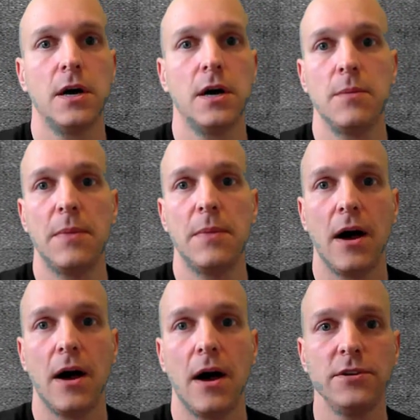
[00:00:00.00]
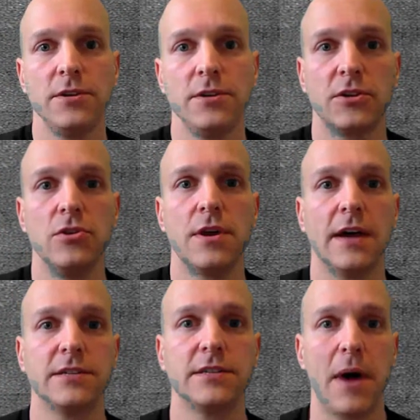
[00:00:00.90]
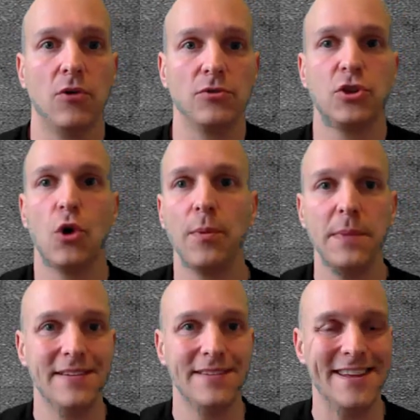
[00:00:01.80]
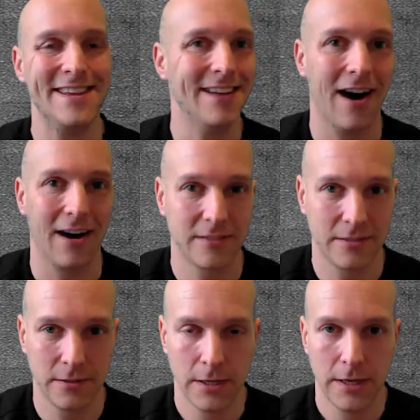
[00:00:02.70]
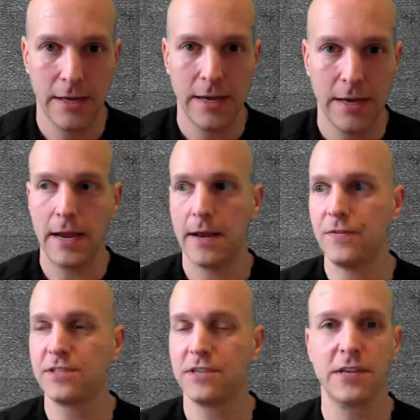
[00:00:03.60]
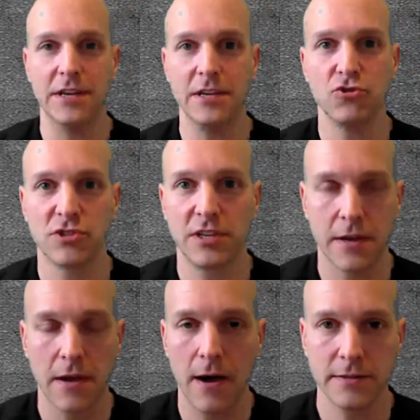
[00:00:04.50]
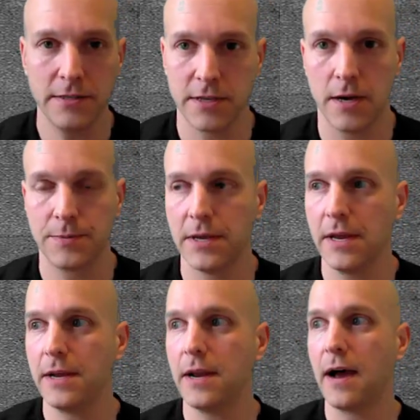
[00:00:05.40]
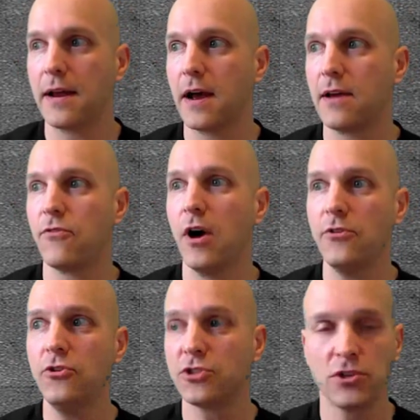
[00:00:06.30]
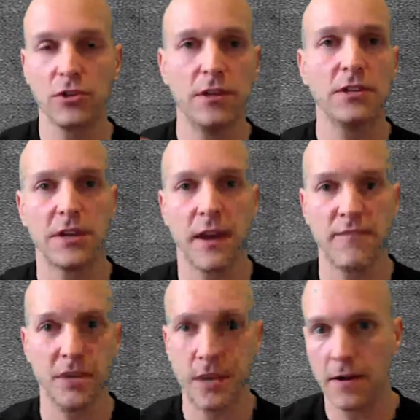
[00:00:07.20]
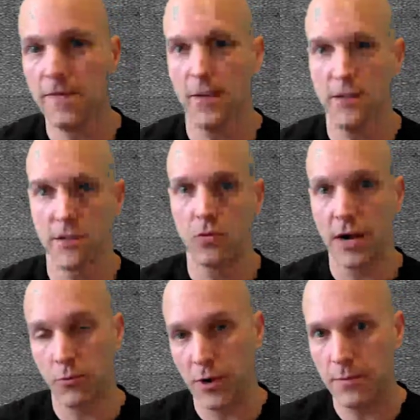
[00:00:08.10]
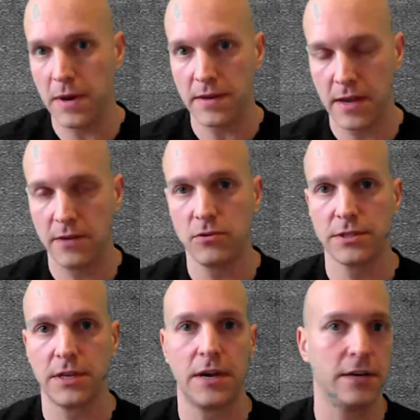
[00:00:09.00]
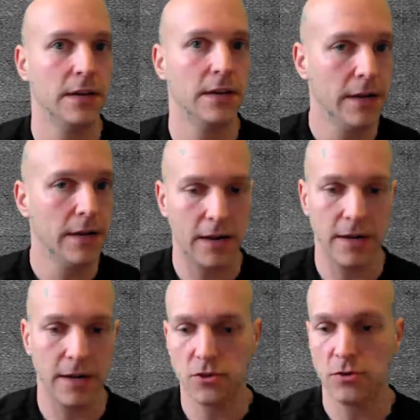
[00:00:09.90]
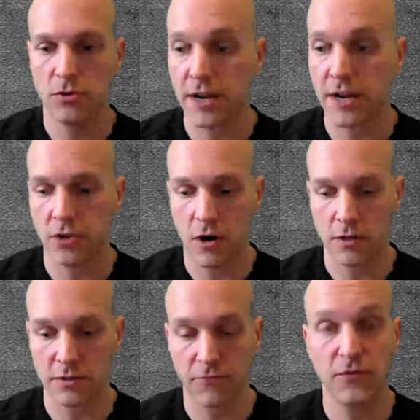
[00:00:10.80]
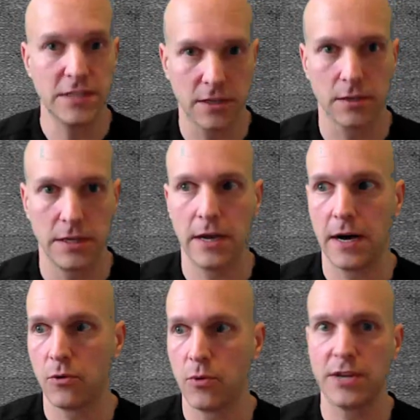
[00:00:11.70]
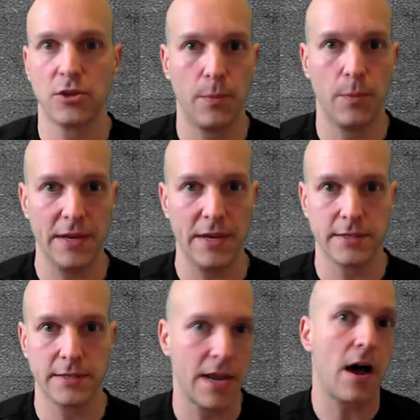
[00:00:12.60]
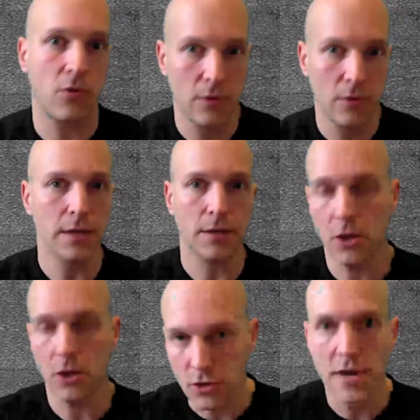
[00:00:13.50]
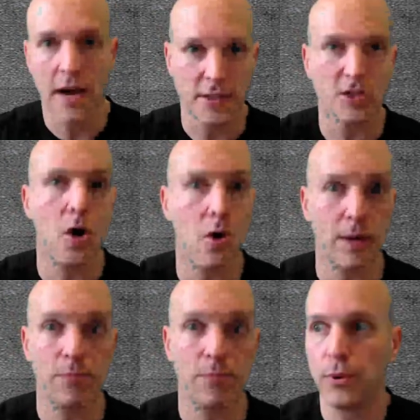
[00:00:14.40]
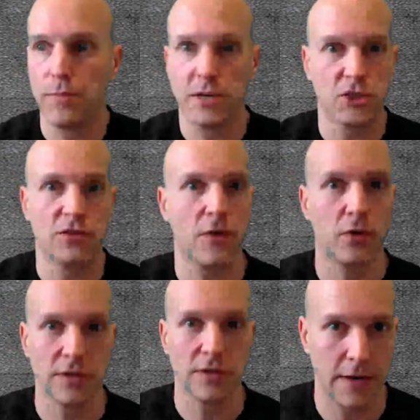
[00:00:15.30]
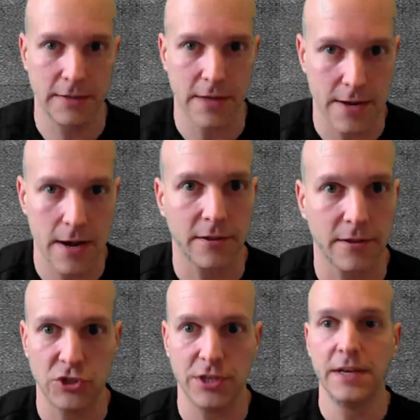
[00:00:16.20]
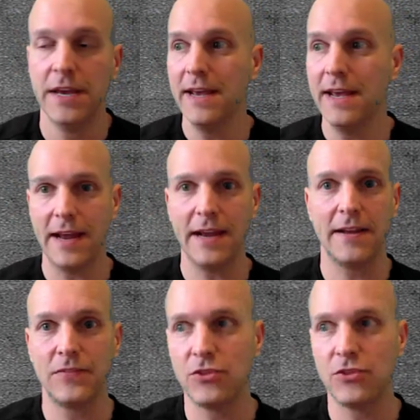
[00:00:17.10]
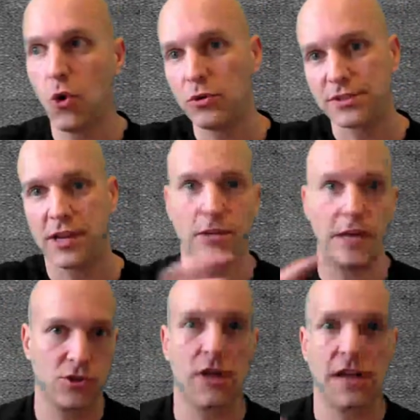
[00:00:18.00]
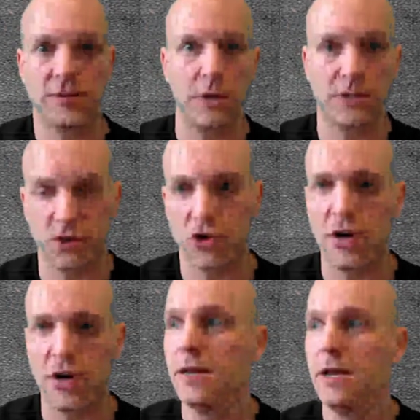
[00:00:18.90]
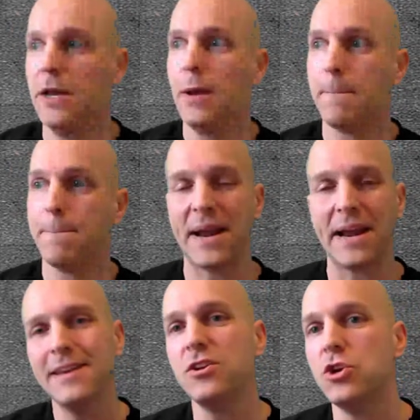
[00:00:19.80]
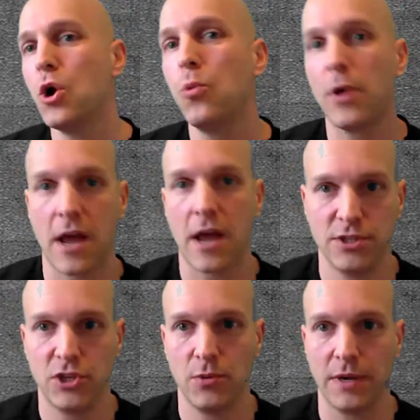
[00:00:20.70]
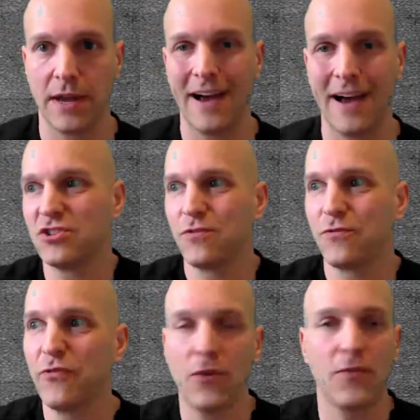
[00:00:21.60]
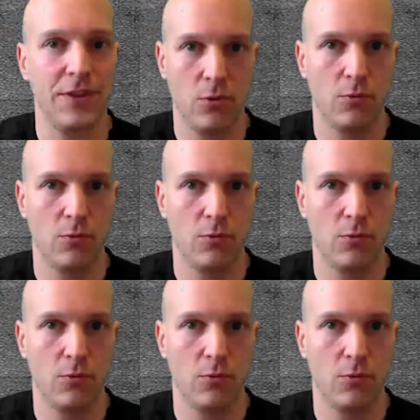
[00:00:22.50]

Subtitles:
I want to talk to you guys about dopamine detox. And this is an interesting concept. And I've understood this and I've done this when I ran my kennels and I trained dogs physically on a regular basis. Now, you guys know I pretty much just focus on psychology and the whole psychological aspects of training. But I didn't know what I was doing. I just felt that